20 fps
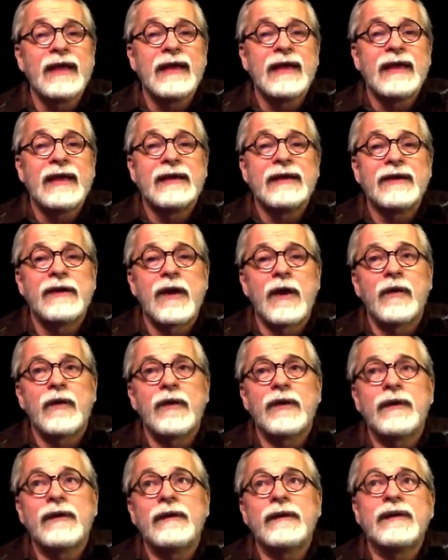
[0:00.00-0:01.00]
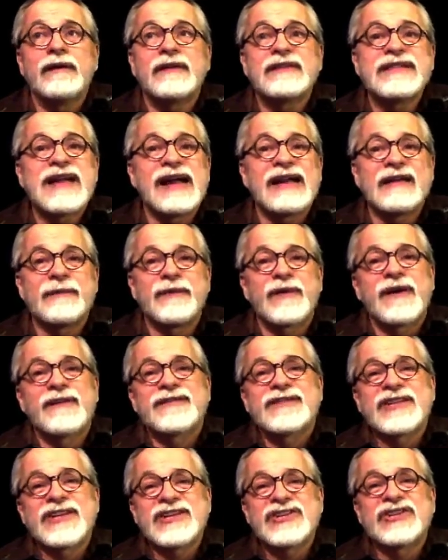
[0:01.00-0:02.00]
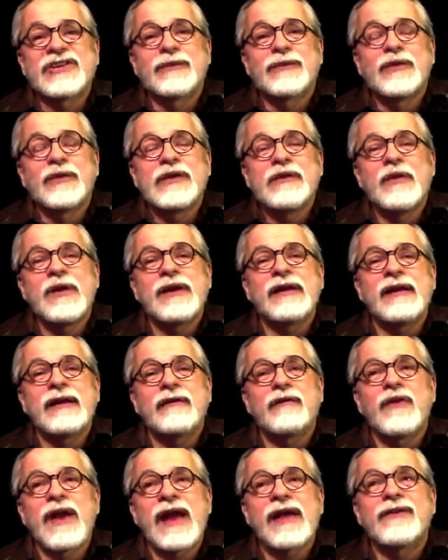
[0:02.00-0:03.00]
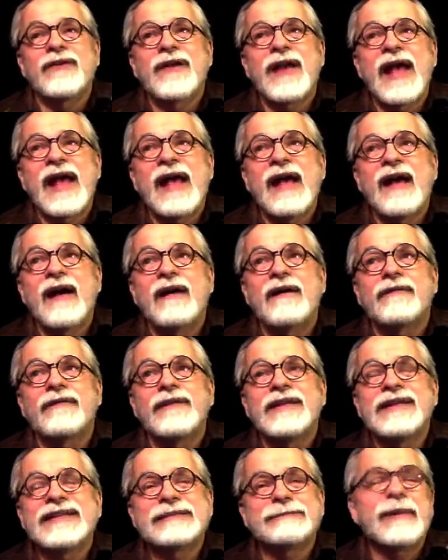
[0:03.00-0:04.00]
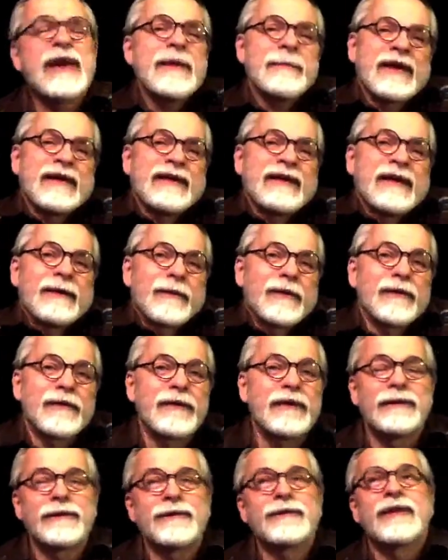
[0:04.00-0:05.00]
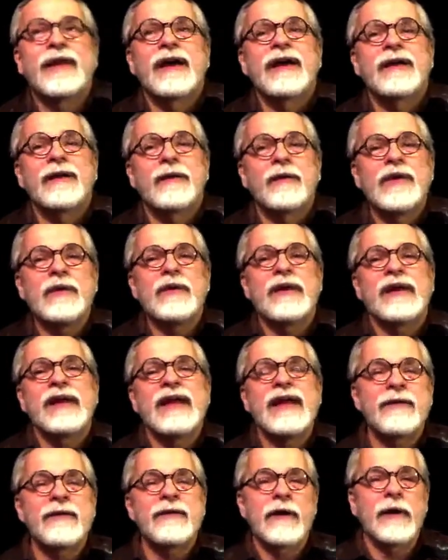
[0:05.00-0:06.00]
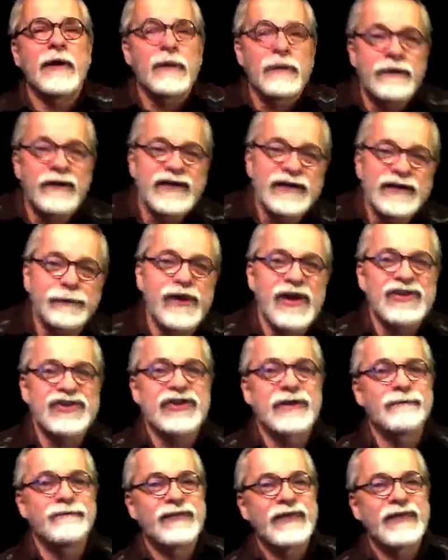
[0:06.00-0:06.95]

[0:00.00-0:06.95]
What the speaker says: you know, it's not improvisation. We want to rather have, it's paint by number if we do that. We want to have our own expression.